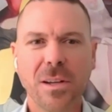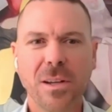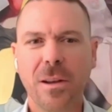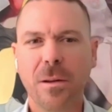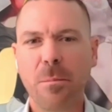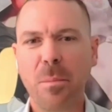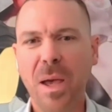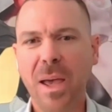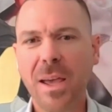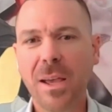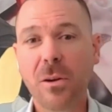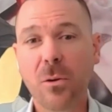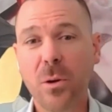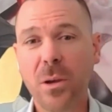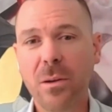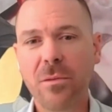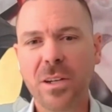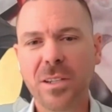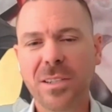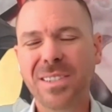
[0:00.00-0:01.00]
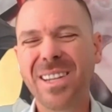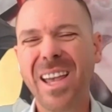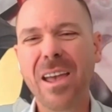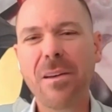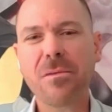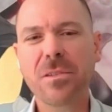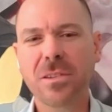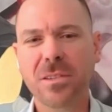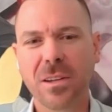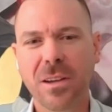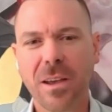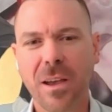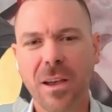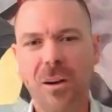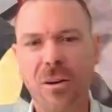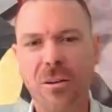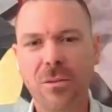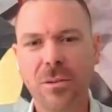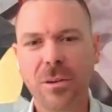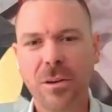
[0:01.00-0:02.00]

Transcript: in a bank or even a savings account,